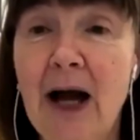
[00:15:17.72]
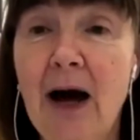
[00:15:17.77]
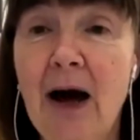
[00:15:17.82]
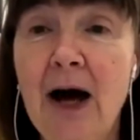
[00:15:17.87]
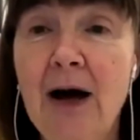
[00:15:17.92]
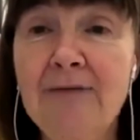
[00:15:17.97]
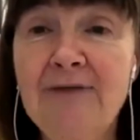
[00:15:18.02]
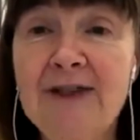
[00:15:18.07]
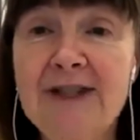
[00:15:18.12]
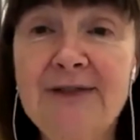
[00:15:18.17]

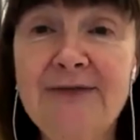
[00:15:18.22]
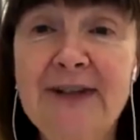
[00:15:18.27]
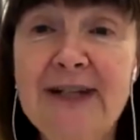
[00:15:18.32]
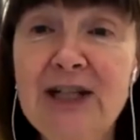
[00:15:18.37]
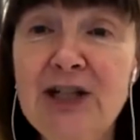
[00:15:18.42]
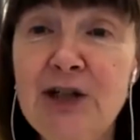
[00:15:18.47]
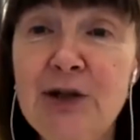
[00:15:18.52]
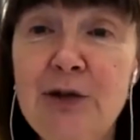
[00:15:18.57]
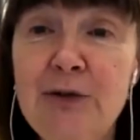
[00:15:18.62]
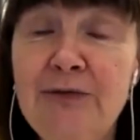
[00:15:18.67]
"I've just
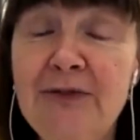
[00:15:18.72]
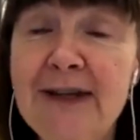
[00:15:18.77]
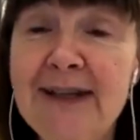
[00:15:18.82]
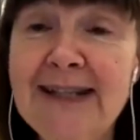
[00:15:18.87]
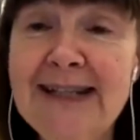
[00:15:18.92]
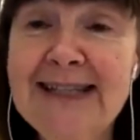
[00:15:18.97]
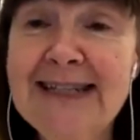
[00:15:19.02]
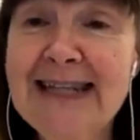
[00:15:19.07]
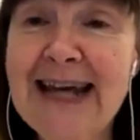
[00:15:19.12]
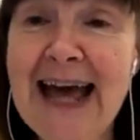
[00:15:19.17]
finished hoovering the
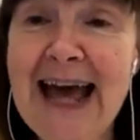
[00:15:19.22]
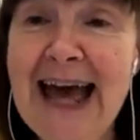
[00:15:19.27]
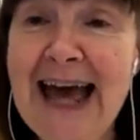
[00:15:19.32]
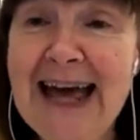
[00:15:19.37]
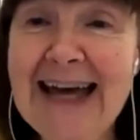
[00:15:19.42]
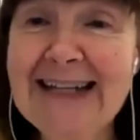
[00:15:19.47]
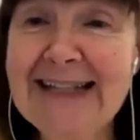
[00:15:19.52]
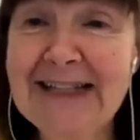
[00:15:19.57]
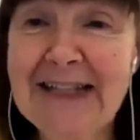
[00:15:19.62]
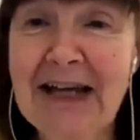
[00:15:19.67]

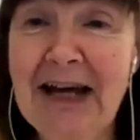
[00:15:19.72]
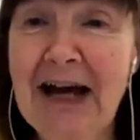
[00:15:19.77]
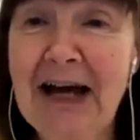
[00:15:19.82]
stairs."